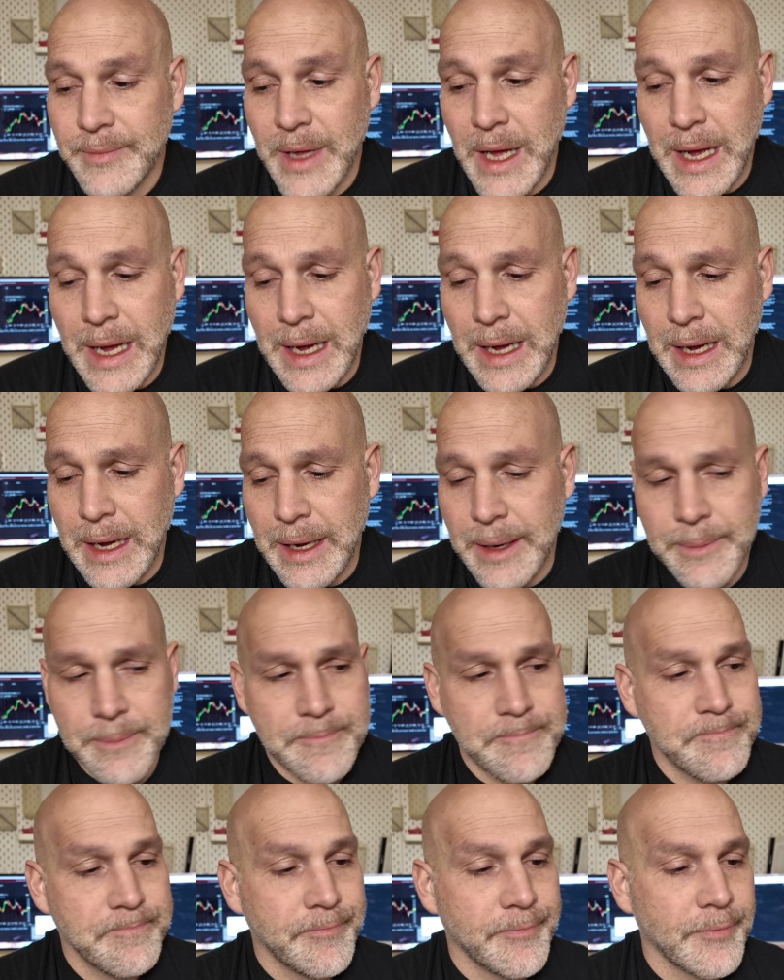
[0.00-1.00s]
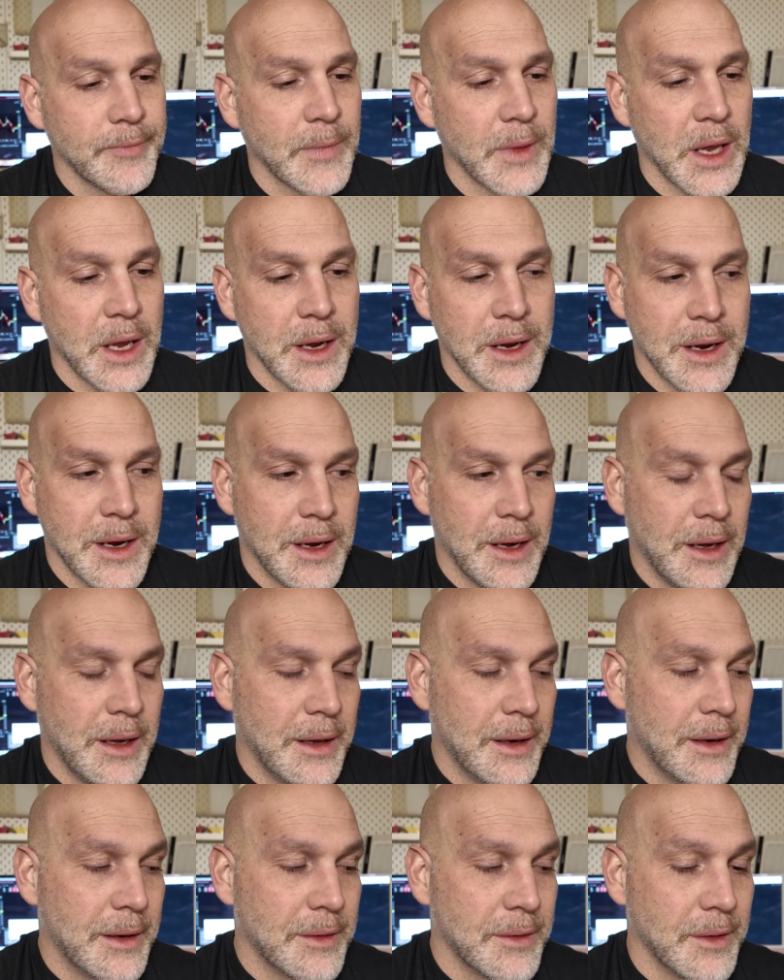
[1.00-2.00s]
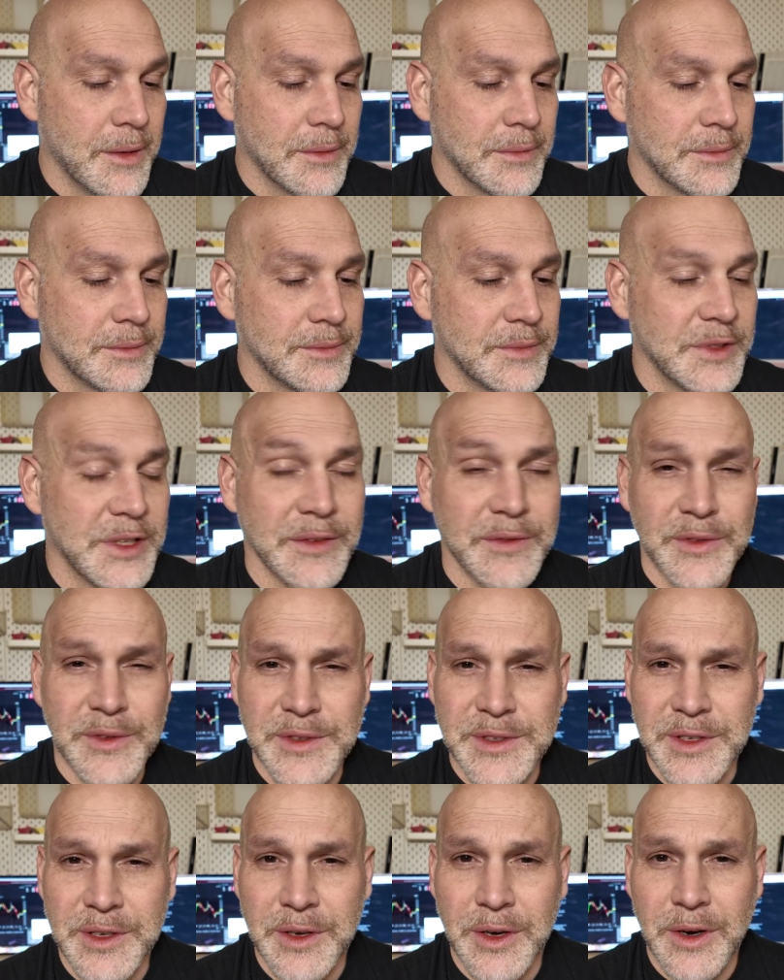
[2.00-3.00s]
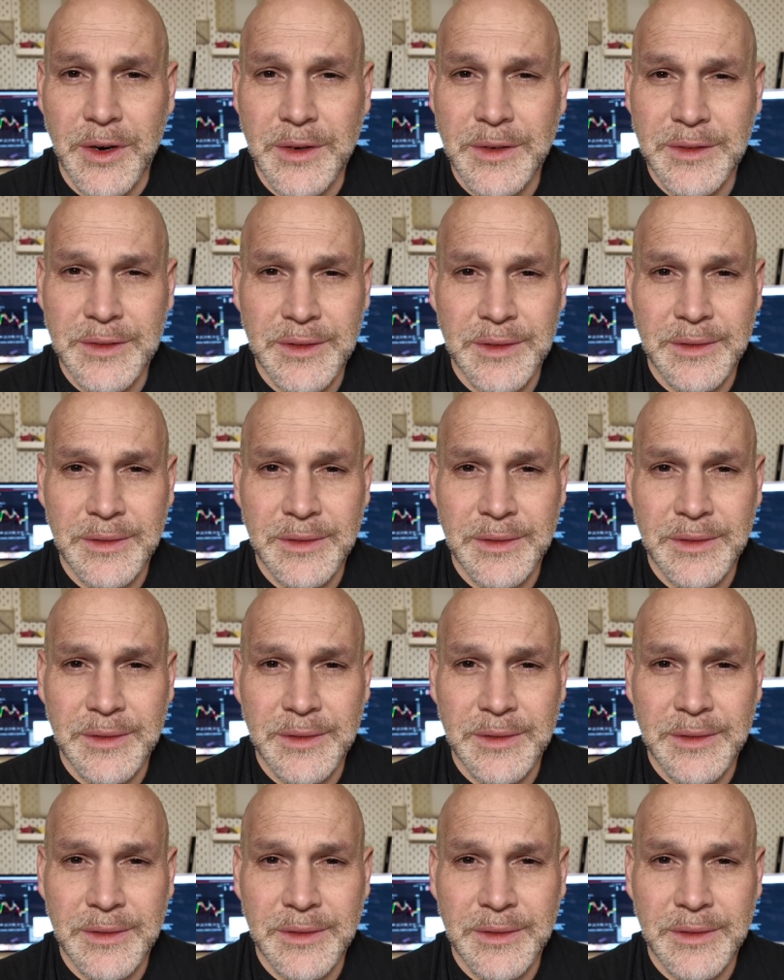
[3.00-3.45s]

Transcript: I don't know, different cigars.